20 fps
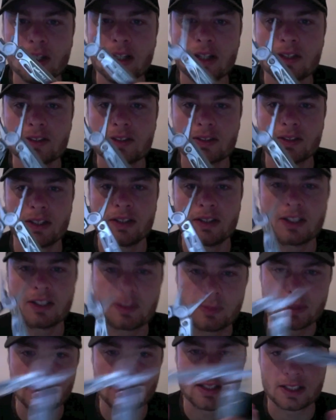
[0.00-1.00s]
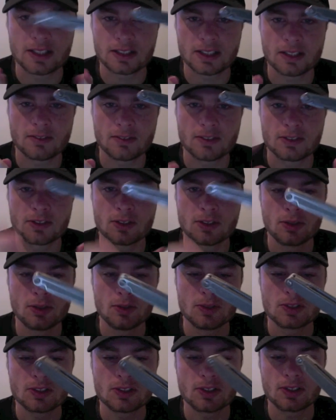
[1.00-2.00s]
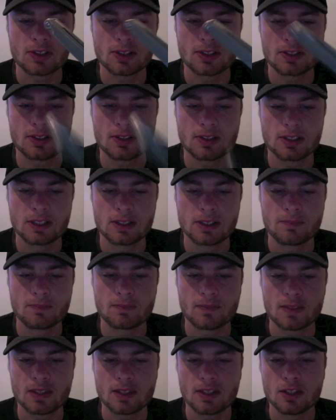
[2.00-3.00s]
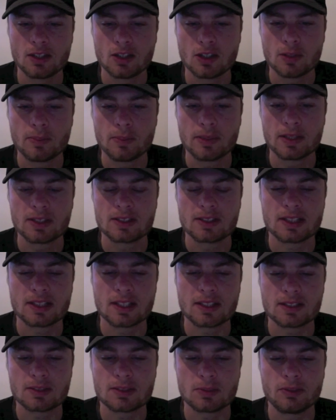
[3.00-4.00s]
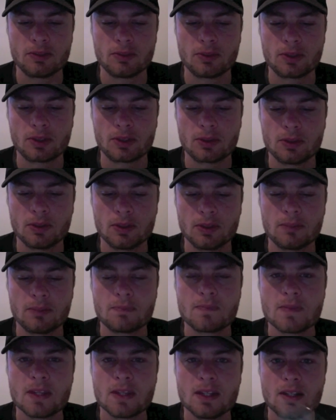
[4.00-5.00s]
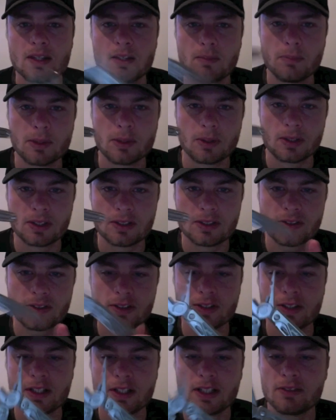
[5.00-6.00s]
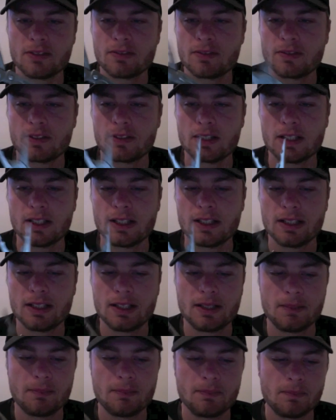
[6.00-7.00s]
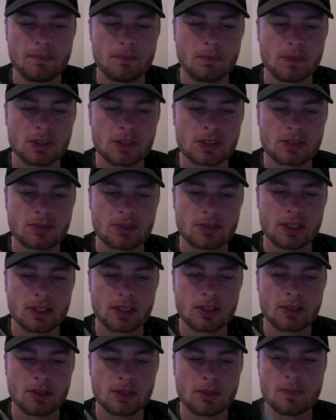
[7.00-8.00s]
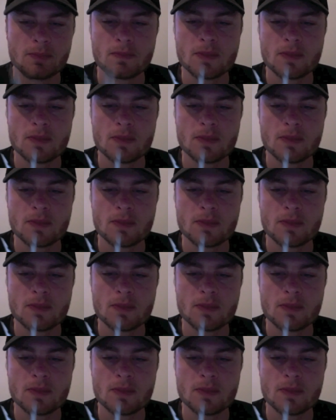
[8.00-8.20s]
So I think it's better to actually have the two socket, your bit sets, what you want to call them, built into the knife, which is really cool.